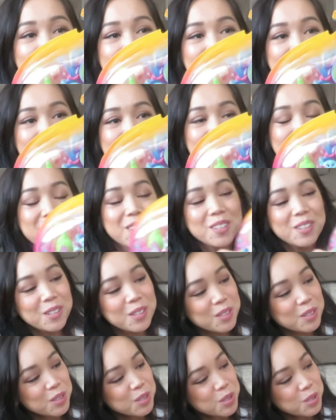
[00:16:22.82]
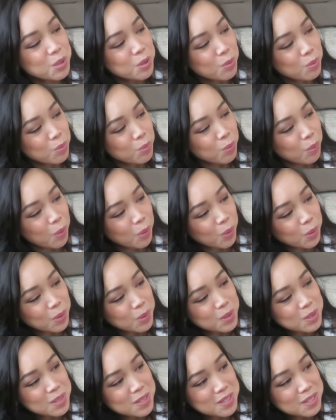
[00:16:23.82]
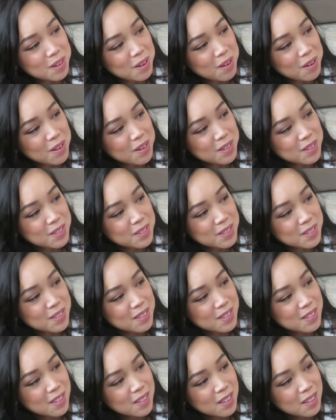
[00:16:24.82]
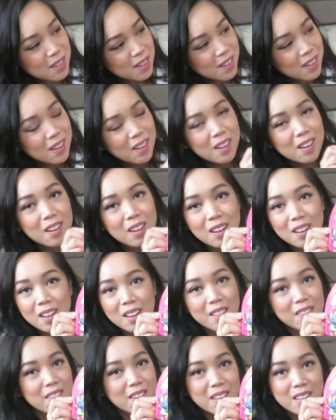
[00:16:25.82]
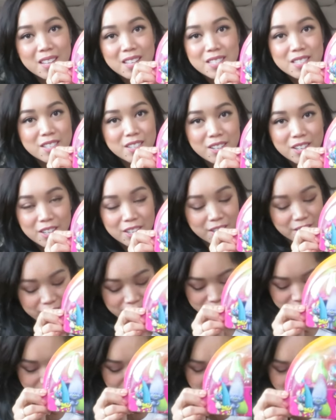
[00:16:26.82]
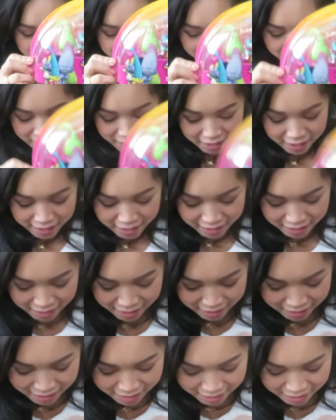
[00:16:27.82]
Little trolls dolls. The kids are gonna go cray.